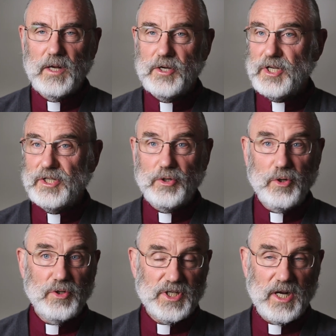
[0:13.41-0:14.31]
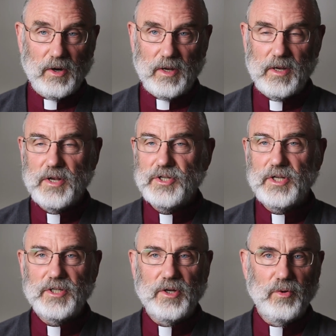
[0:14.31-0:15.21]
She's a new Sarah.
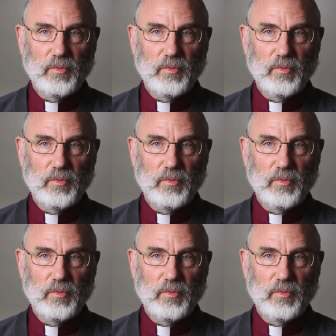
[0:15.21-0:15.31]
She's a new